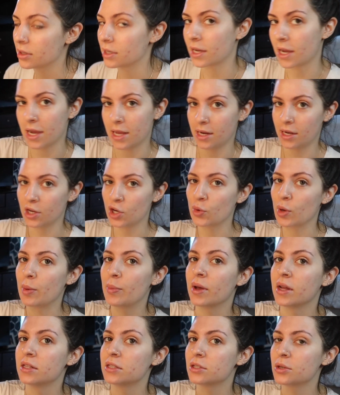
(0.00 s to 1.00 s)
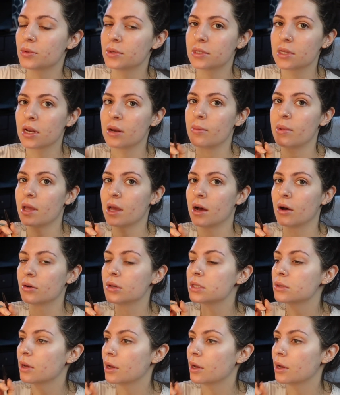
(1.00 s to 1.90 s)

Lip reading: Like, I didn't know my pencil was going to be out,